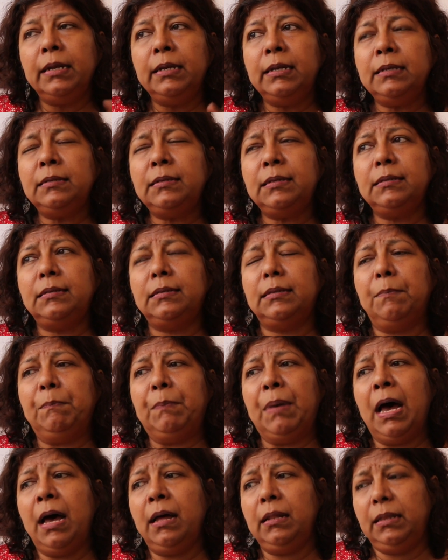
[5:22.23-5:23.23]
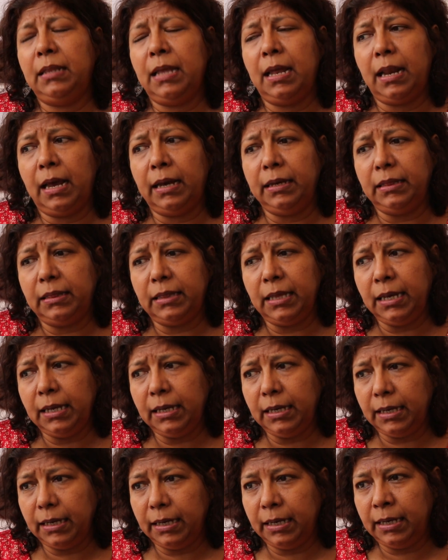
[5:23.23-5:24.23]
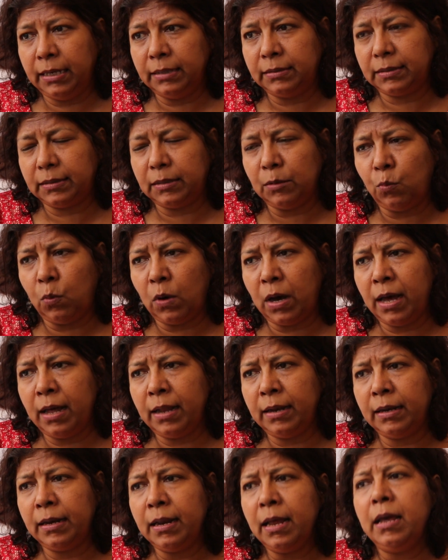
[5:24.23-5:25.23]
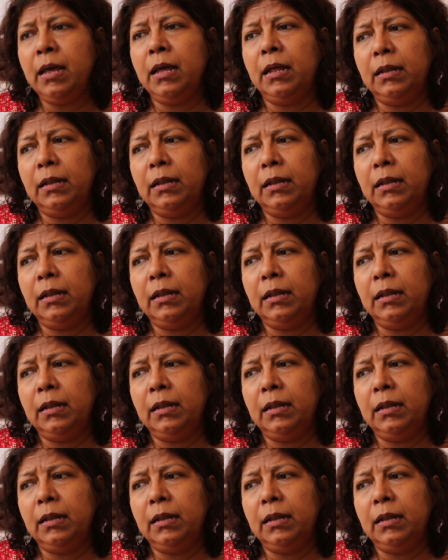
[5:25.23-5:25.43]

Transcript: This is the part that I think is the one